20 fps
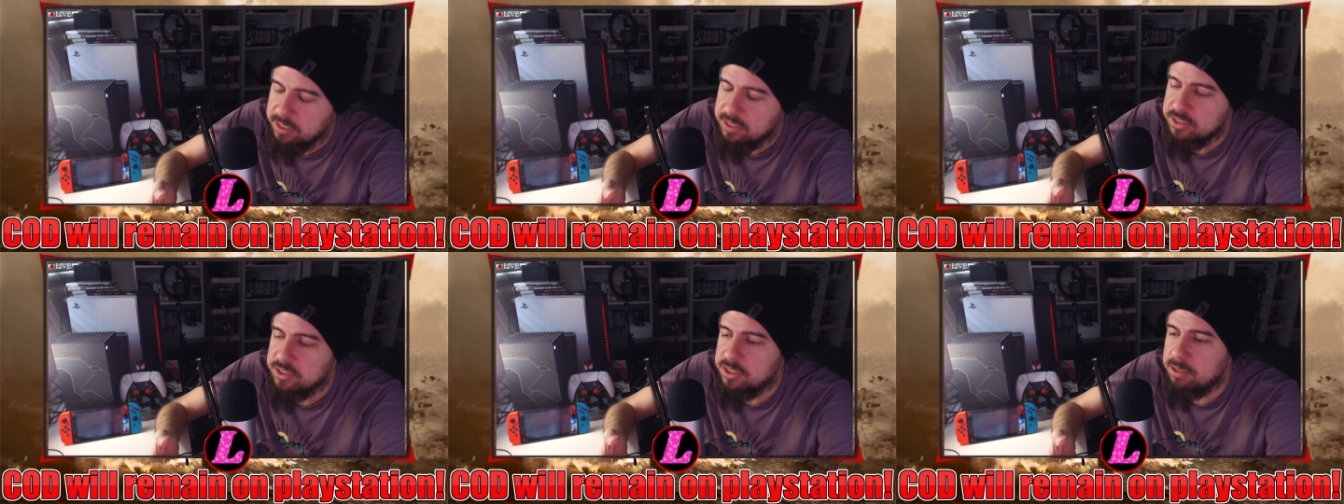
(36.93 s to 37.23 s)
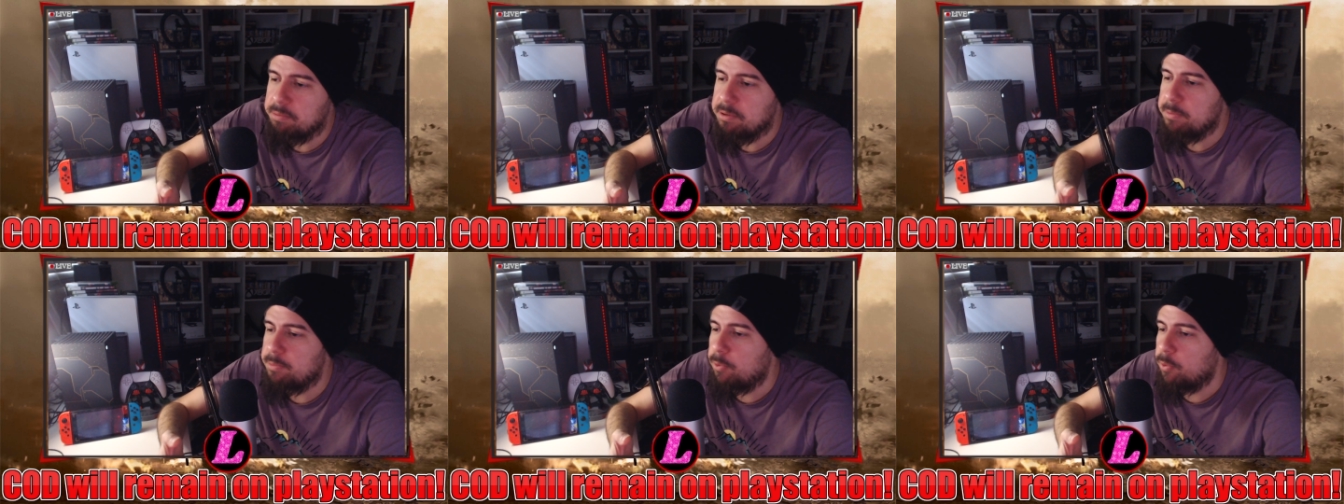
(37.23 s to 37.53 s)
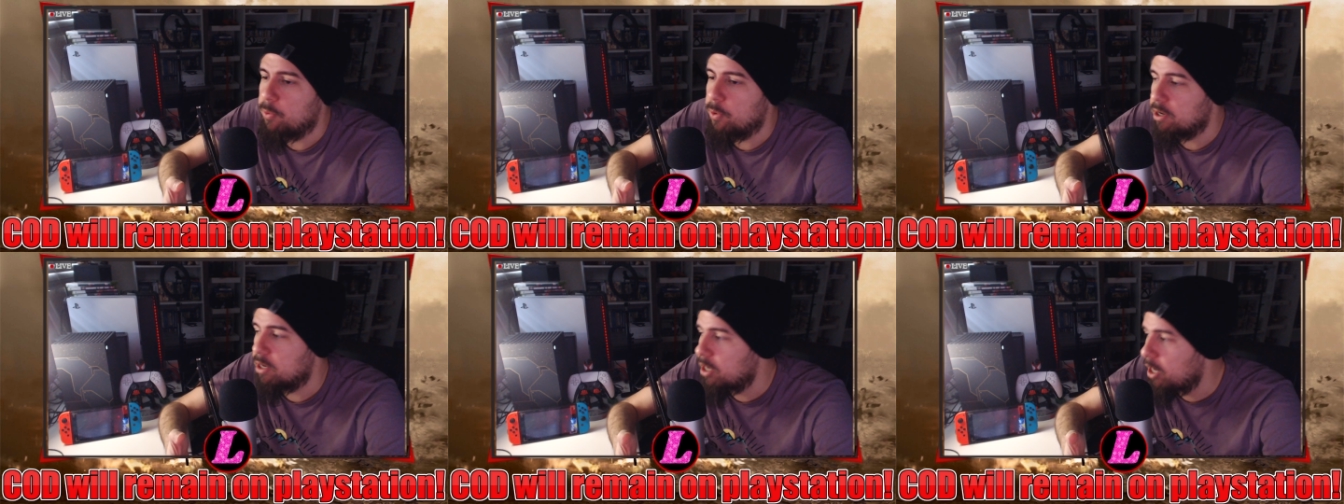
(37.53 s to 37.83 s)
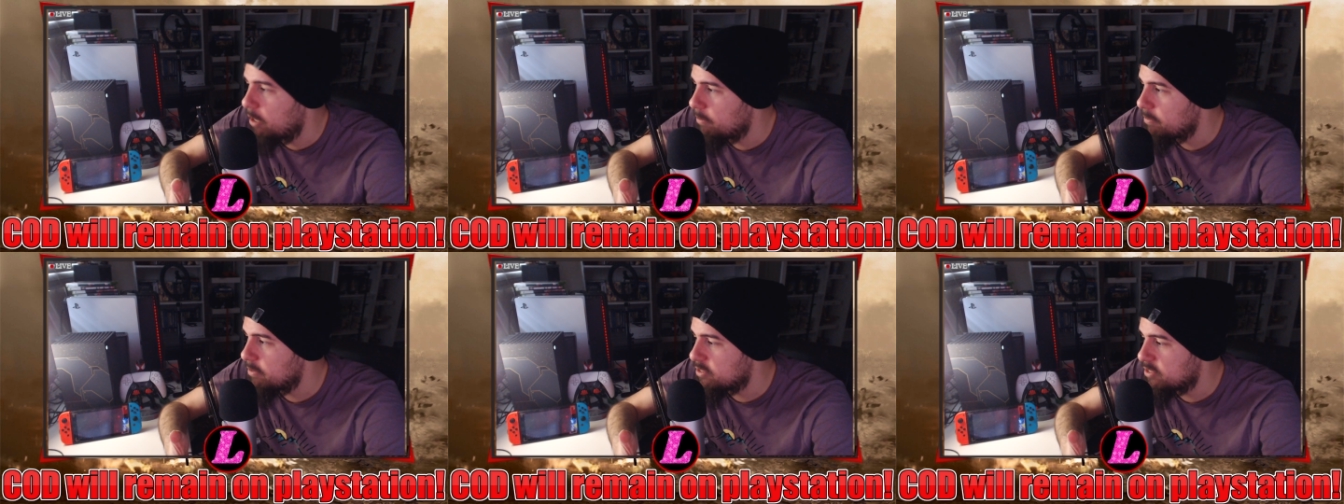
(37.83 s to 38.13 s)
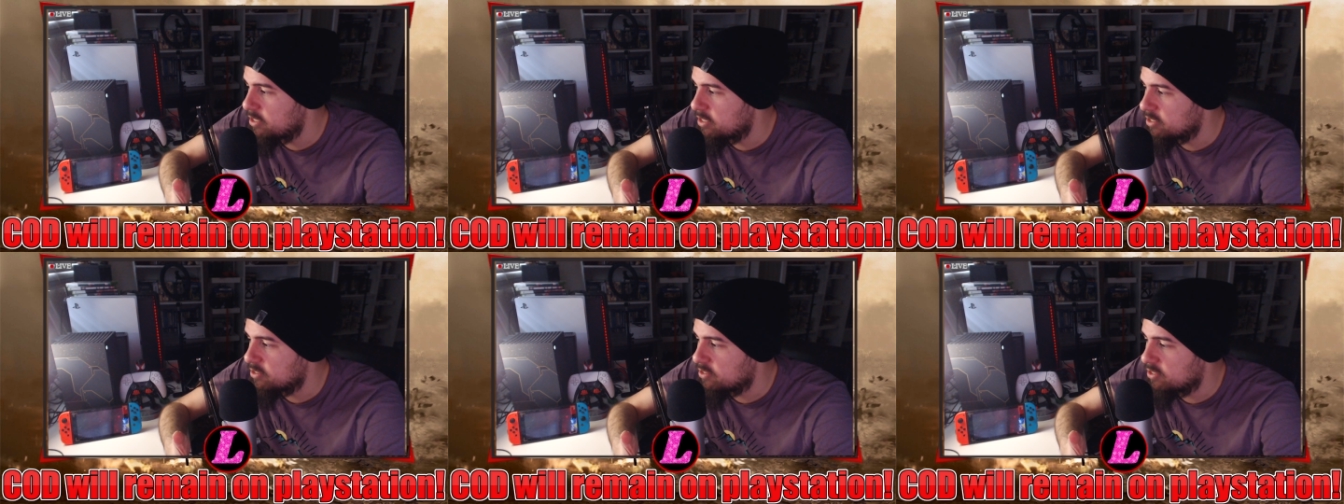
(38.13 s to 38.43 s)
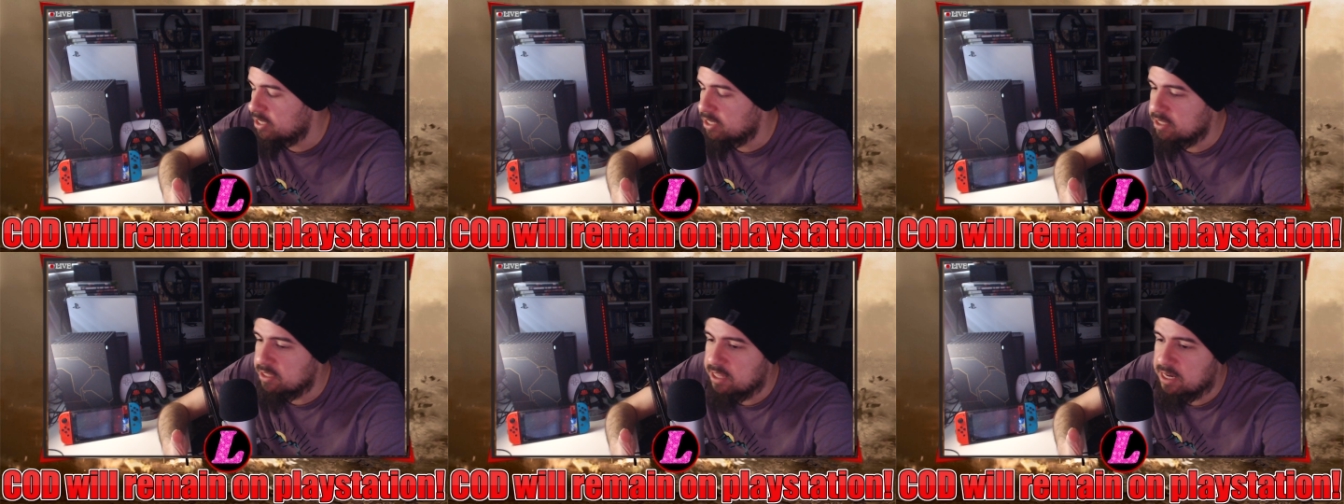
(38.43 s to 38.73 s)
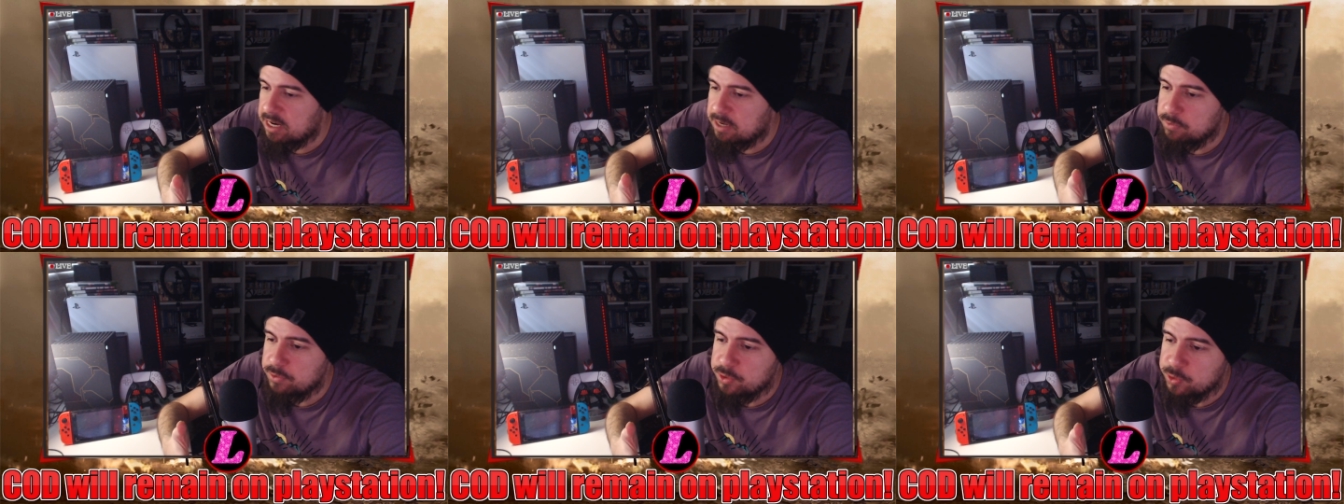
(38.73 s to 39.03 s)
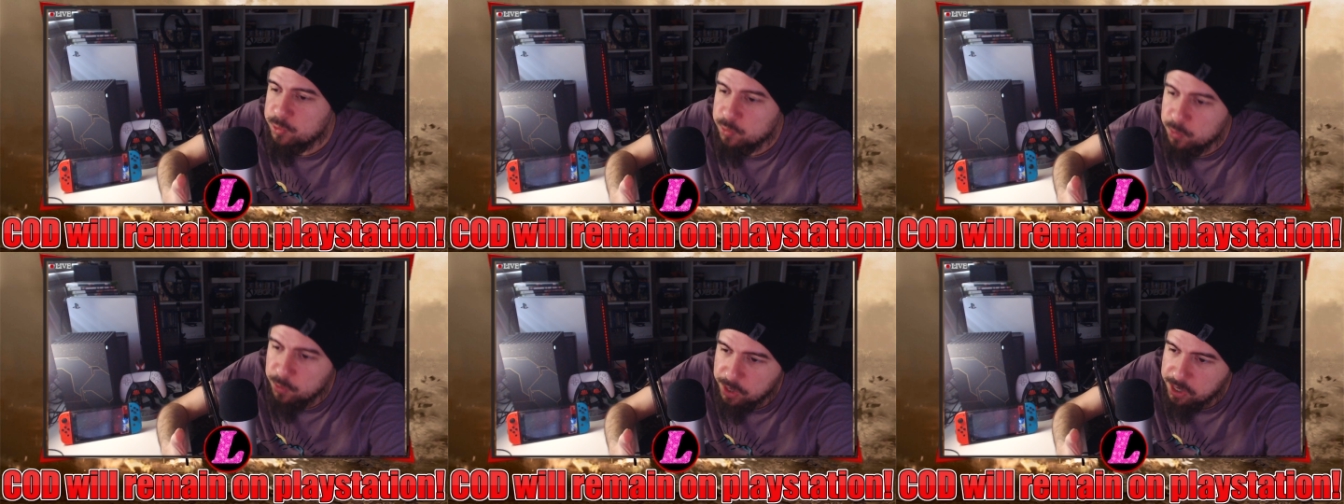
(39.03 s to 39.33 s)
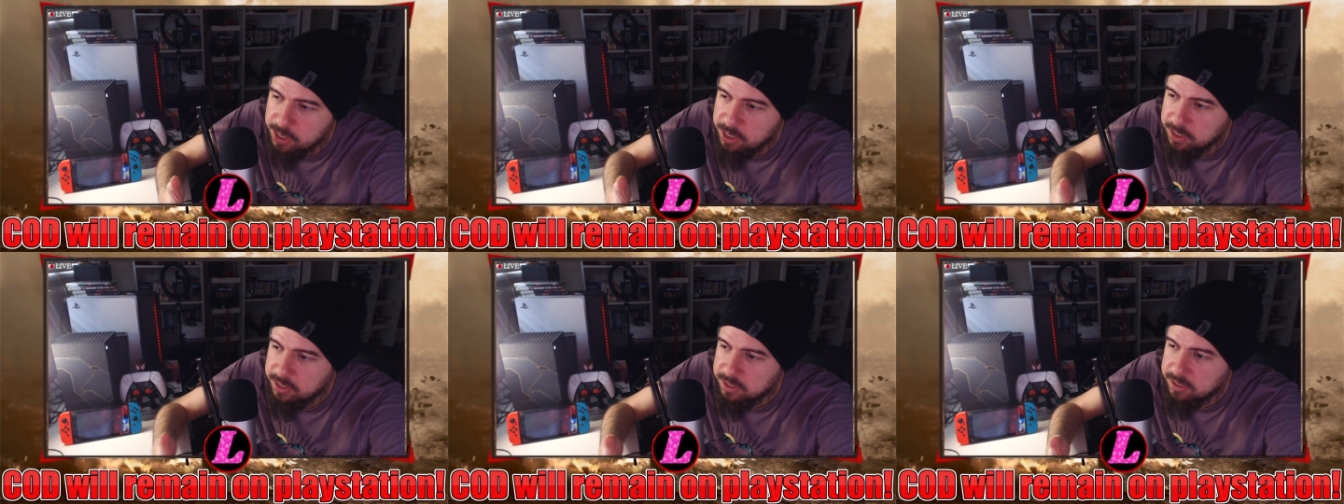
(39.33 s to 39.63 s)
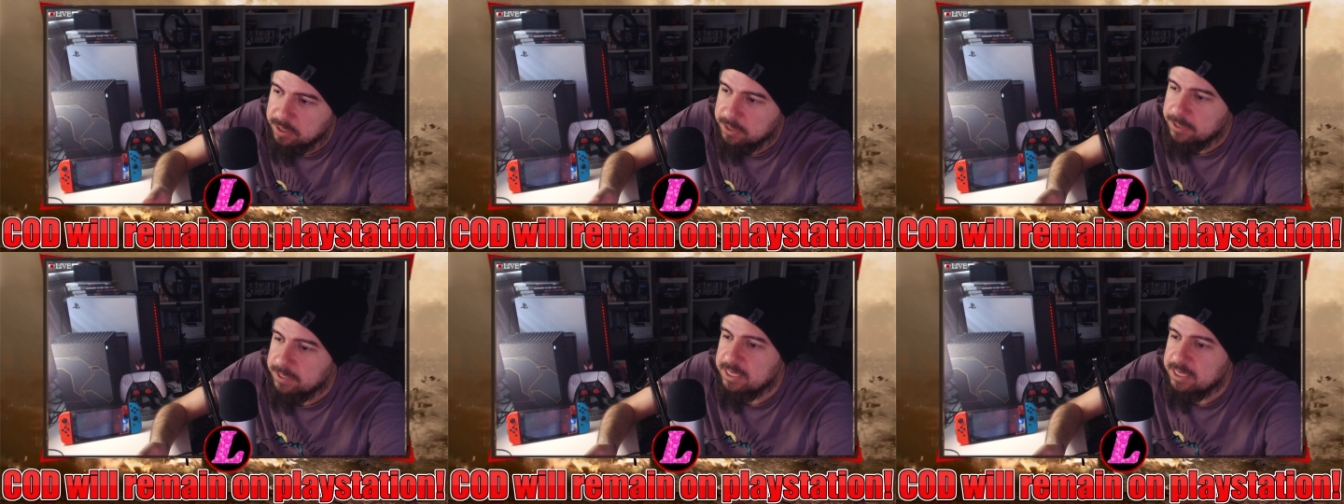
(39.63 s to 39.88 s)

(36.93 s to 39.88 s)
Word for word: Some people were commenting saying that I was wrong.